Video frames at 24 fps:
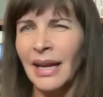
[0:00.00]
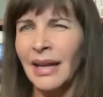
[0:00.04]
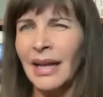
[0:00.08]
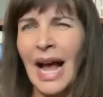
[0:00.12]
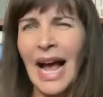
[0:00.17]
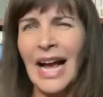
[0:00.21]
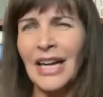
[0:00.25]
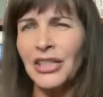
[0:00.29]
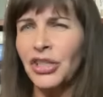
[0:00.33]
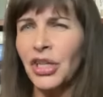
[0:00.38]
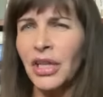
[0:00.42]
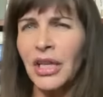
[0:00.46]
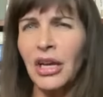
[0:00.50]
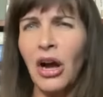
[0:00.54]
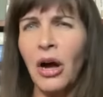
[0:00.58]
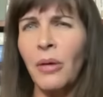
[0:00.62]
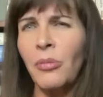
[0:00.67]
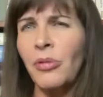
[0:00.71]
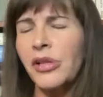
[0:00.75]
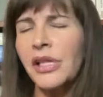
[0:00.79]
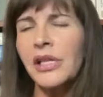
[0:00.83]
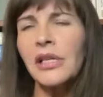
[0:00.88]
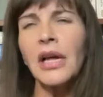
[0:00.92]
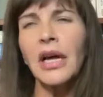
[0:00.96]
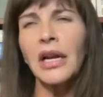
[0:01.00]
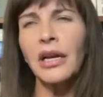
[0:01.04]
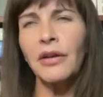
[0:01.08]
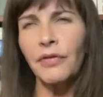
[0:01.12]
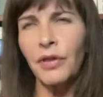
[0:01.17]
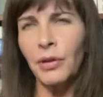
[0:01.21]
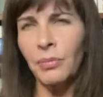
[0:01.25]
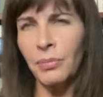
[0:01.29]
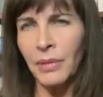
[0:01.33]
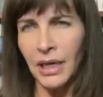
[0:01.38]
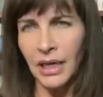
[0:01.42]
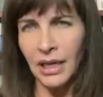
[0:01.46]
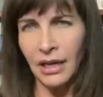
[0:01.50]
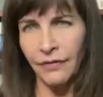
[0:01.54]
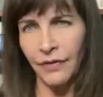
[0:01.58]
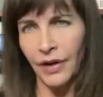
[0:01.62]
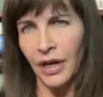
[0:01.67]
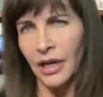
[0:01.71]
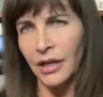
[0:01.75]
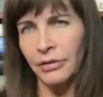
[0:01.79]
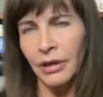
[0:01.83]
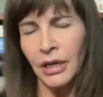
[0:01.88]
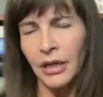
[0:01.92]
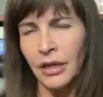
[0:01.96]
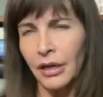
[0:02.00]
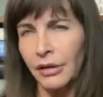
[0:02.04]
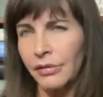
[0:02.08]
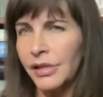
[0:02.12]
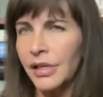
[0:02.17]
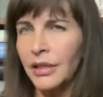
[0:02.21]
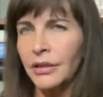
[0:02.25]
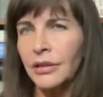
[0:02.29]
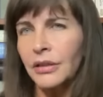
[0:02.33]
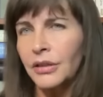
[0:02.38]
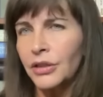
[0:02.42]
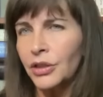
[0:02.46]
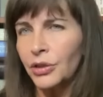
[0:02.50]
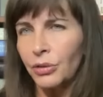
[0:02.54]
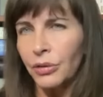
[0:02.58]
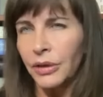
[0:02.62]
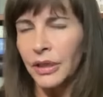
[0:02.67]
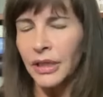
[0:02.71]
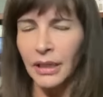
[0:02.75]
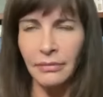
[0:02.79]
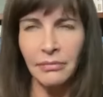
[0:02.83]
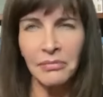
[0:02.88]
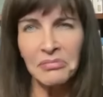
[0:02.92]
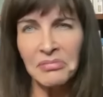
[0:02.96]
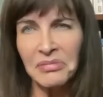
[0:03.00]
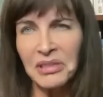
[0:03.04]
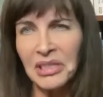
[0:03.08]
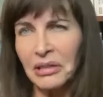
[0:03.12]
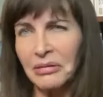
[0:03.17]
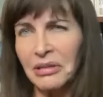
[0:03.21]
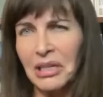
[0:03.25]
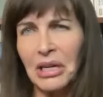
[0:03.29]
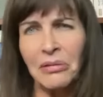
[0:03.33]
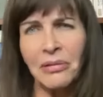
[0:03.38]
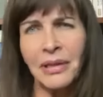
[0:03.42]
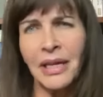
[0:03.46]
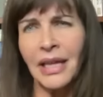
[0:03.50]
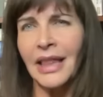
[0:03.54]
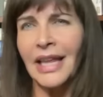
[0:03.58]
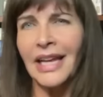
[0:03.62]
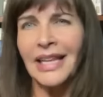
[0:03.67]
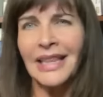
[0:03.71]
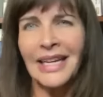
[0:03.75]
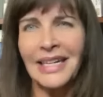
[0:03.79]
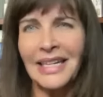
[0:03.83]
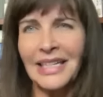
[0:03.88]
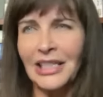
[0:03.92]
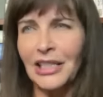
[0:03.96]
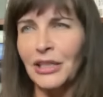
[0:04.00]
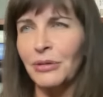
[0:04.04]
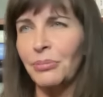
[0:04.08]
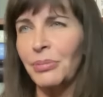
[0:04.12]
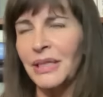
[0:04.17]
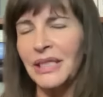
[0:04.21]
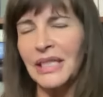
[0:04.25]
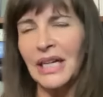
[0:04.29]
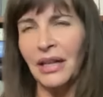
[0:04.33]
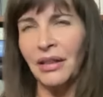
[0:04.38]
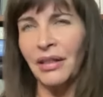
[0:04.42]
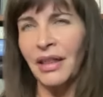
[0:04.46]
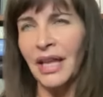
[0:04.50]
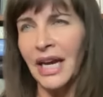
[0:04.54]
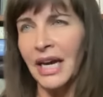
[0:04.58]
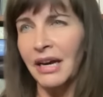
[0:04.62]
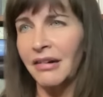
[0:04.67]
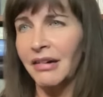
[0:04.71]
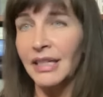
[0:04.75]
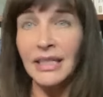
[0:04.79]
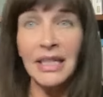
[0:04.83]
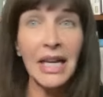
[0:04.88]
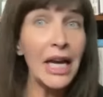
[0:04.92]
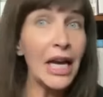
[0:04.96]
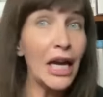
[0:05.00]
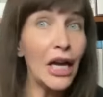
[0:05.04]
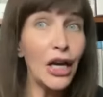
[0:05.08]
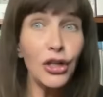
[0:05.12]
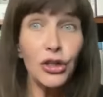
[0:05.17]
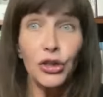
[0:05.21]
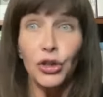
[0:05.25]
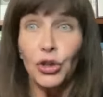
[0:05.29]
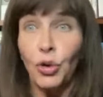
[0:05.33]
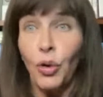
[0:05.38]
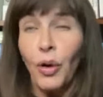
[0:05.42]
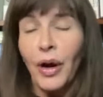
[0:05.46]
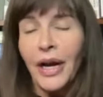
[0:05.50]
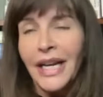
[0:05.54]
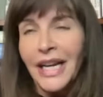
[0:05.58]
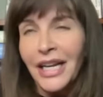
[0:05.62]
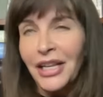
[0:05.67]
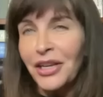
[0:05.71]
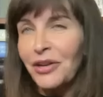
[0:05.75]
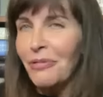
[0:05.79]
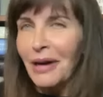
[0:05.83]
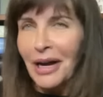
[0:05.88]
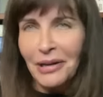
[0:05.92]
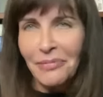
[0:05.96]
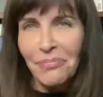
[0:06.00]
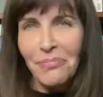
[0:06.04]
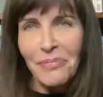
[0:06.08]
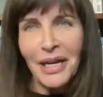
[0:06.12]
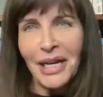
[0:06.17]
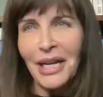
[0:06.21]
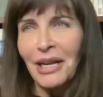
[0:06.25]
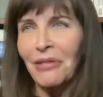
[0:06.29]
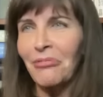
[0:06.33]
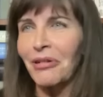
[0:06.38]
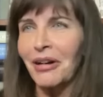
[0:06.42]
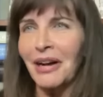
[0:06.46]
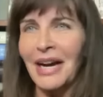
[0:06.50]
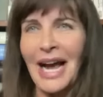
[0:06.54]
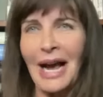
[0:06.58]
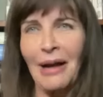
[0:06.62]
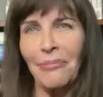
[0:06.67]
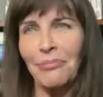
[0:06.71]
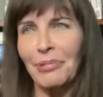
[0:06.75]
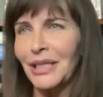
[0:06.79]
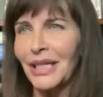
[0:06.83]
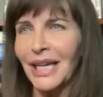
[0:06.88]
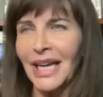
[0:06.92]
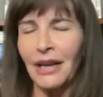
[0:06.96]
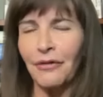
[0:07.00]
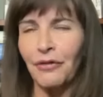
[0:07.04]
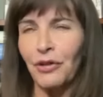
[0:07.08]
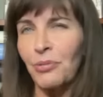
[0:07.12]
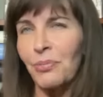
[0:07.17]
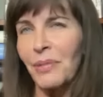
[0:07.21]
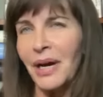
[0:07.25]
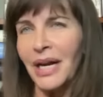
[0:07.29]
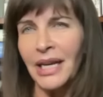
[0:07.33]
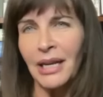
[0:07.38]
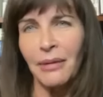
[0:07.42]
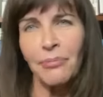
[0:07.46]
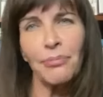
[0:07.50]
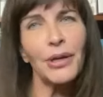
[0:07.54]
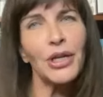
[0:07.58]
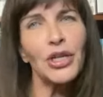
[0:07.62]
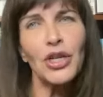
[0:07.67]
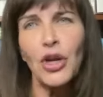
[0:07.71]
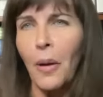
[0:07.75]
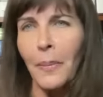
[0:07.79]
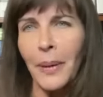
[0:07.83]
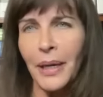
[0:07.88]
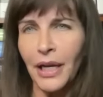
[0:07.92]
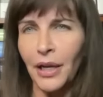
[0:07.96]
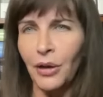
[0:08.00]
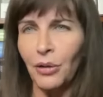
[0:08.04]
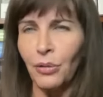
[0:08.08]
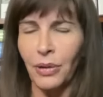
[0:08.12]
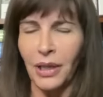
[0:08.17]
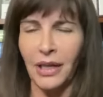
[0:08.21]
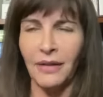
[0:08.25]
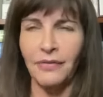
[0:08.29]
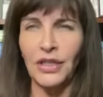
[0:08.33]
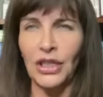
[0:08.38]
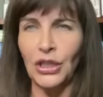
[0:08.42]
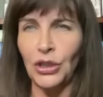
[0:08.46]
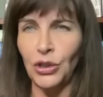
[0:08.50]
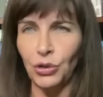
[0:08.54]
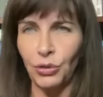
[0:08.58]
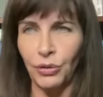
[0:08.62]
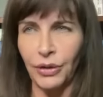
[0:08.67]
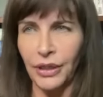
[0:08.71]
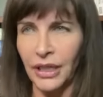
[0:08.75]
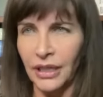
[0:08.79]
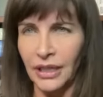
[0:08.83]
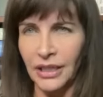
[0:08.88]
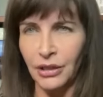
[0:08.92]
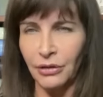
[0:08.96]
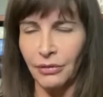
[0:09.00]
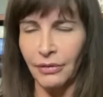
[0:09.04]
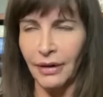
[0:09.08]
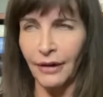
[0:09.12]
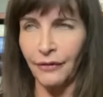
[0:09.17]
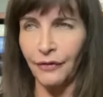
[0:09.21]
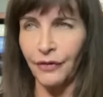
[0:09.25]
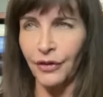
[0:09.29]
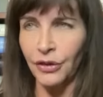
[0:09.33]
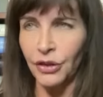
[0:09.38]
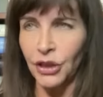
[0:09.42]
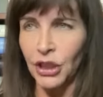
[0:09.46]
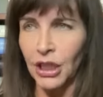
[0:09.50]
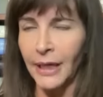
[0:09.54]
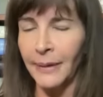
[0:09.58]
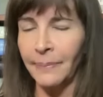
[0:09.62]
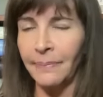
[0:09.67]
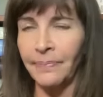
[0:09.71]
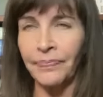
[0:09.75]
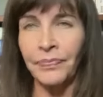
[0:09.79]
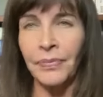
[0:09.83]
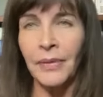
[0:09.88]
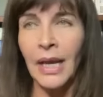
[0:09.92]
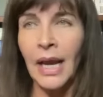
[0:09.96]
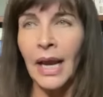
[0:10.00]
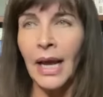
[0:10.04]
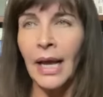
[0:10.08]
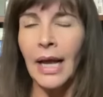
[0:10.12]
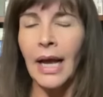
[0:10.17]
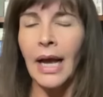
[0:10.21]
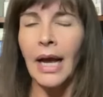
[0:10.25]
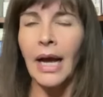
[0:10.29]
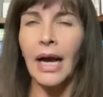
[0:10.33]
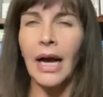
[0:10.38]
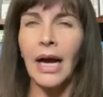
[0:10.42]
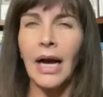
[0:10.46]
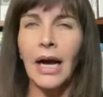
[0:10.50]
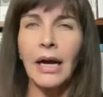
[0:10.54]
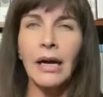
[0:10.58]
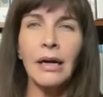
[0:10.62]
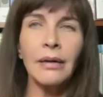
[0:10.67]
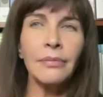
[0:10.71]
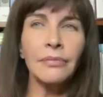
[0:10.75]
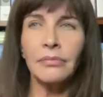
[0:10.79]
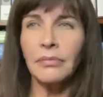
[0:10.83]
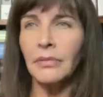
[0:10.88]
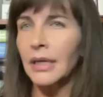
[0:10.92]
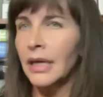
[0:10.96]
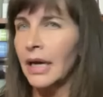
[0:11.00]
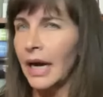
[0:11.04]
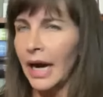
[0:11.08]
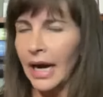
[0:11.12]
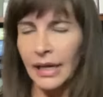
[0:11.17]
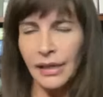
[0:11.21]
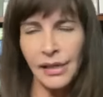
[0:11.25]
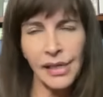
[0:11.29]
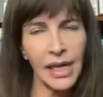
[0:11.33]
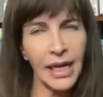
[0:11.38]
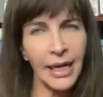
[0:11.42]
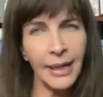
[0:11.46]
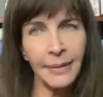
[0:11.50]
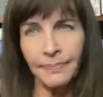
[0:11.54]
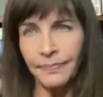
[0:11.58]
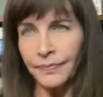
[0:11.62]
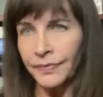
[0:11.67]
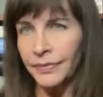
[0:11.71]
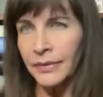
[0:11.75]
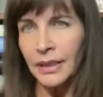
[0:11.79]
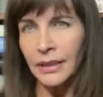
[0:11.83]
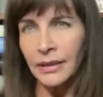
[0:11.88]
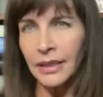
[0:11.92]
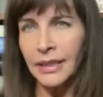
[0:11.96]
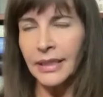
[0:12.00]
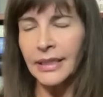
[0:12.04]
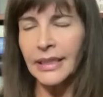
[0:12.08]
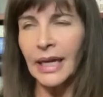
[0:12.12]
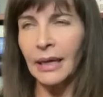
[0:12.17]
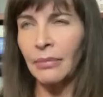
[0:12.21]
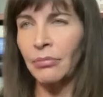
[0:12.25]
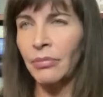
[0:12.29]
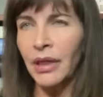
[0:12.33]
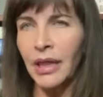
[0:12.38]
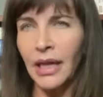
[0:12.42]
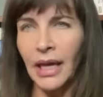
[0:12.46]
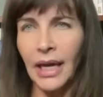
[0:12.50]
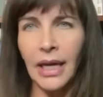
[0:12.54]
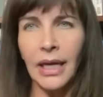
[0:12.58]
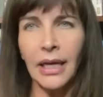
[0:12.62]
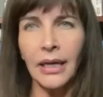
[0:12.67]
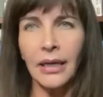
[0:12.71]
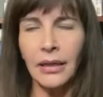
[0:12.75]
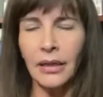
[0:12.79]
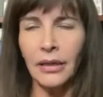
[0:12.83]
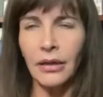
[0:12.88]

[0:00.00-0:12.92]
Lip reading: Actually, almost none of the money of UNRWA goes into Jordan. So the only thing that needs to be done there is, Jordan, you want money? We're happy to give you money, but nobody who lives in Jordan is a refugee. Gaza, the same thing.